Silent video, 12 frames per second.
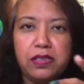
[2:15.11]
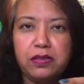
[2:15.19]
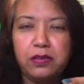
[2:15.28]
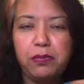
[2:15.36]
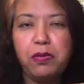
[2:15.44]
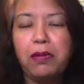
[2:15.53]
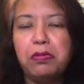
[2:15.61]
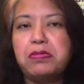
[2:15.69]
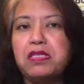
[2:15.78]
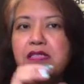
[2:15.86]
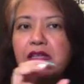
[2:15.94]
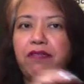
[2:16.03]
problems
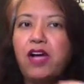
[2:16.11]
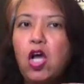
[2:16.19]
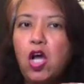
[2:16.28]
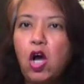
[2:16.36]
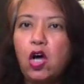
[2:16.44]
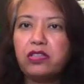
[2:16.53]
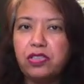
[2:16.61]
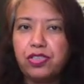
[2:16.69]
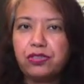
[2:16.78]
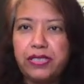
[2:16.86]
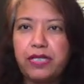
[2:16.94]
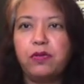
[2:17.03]
itself on the
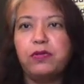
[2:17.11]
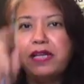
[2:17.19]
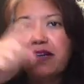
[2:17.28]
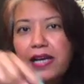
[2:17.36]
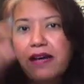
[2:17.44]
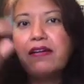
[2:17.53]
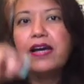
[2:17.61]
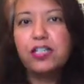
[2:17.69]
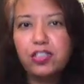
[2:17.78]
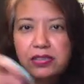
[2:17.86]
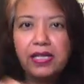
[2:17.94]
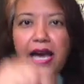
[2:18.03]
screen without
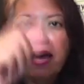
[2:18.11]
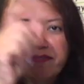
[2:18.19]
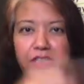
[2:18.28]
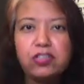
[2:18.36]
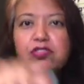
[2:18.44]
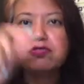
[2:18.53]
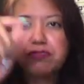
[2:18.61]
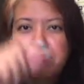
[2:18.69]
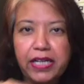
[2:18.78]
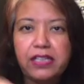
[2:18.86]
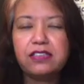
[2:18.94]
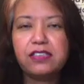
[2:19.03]
actually having to write
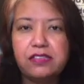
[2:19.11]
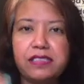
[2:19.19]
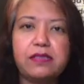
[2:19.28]
on the screen.